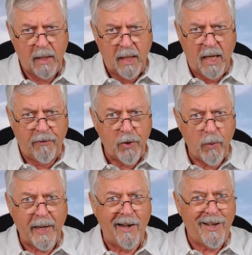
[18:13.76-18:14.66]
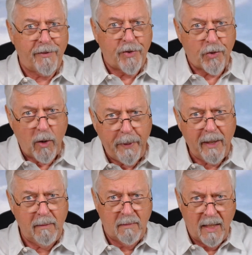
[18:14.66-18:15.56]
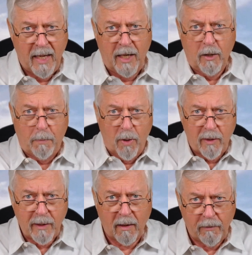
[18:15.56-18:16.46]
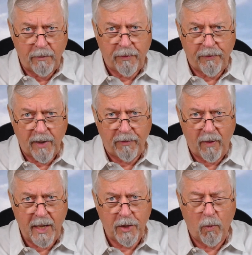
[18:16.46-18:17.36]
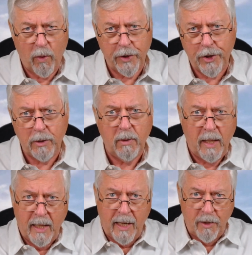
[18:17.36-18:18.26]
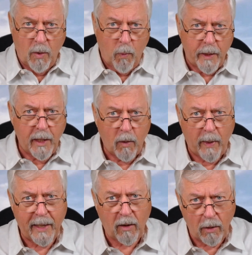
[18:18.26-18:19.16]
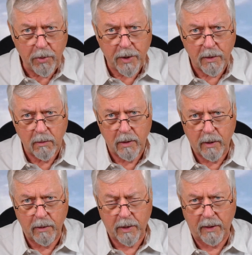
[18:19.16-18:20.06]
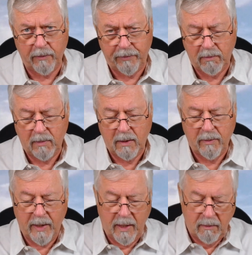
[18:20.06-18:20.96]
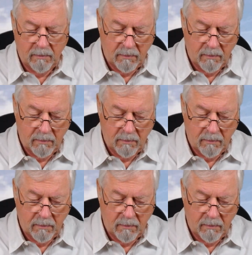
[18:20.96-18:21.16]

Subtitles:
If you're doing a lot of stripping and you're pulling the fly towards you and you're working quite close to yourself, then